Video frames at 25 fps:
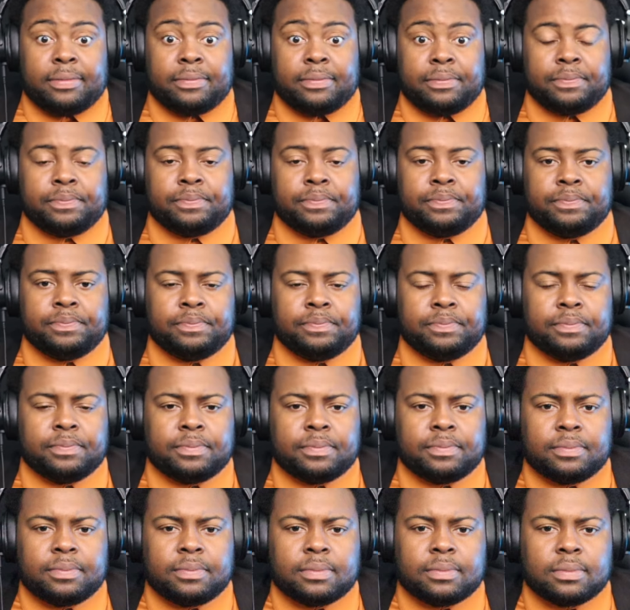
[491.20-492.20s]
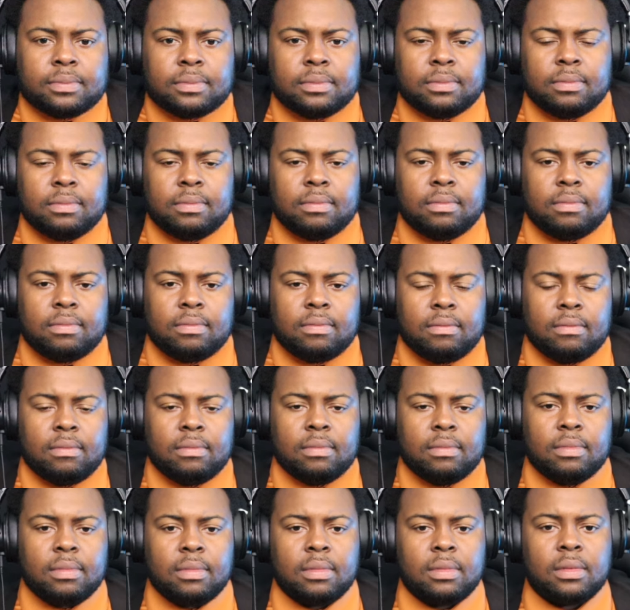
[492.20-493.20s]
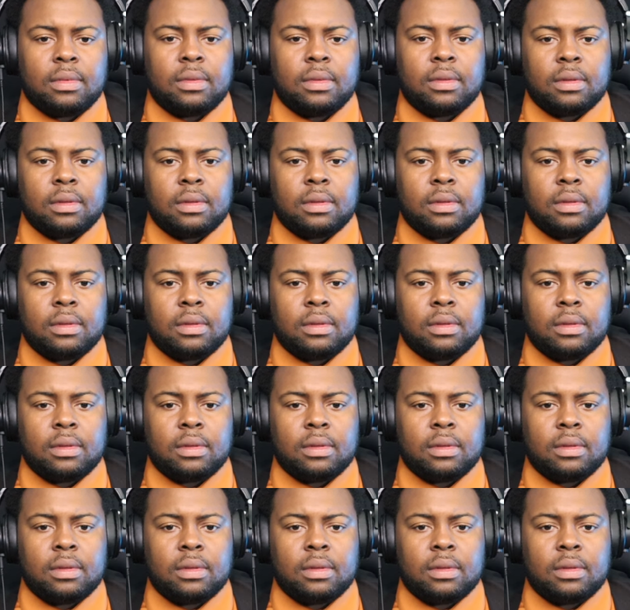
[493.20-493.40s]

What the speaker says: [no speech]